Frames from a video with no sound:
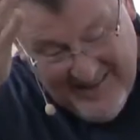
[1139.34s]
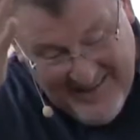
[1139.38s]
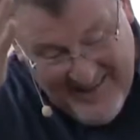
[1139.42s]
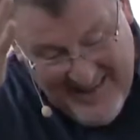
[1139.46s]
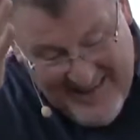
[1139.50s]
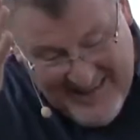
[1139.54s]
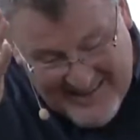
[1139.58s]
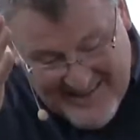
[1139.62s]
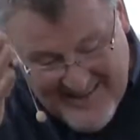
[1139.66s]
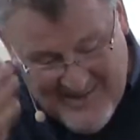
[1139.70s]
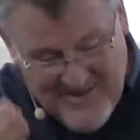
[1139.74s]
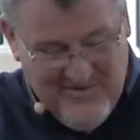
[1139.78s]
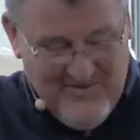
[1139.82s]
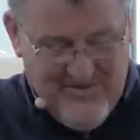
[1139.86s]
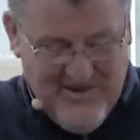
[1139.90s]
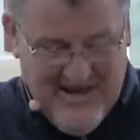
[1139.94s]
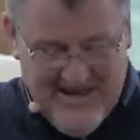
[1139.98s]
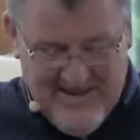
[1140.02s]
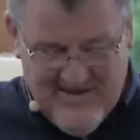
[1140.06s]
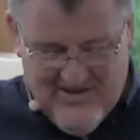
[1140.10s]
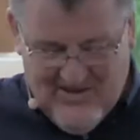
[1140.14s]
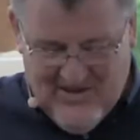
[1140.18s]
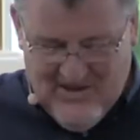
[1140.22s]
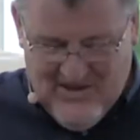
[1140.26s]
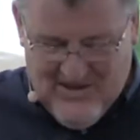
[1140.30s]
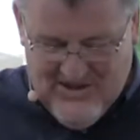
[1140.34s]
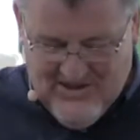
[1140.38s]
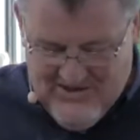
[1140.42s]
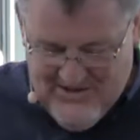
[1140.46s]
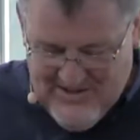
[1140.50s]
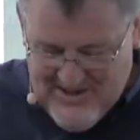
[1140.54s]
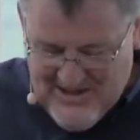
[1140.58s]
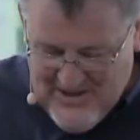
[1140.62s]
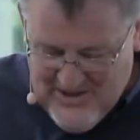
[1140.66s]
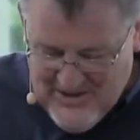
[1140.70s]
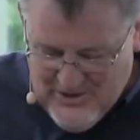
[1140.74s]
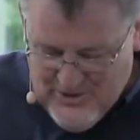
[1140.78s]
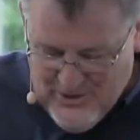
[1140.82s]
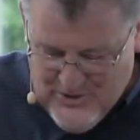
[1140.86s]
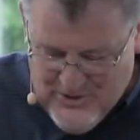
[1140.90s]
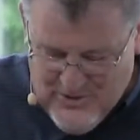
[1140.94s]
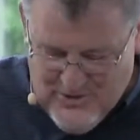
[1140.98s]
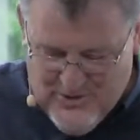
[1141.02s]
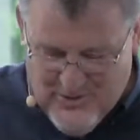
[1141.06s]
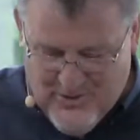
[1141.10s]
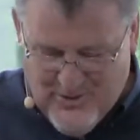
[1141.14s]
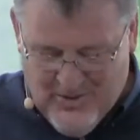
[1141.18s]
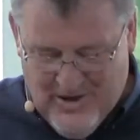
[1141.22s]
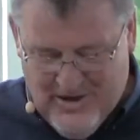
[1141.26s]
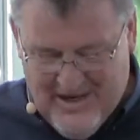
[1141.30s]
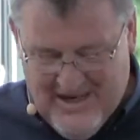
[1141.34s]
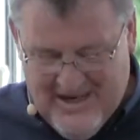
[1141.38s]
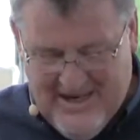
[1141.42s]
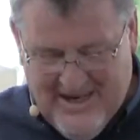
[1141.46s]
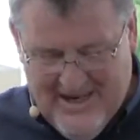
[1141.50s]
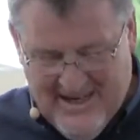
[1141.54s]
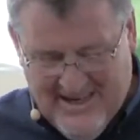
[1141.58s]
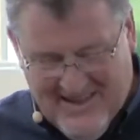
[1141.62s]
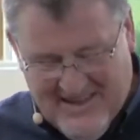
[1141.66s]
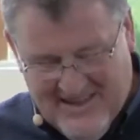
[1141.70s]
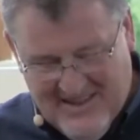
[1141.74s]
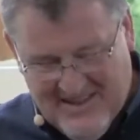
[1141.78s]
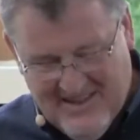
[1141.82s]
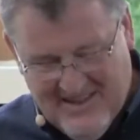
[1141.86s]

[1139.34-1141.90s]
unlikely faith that you see in this story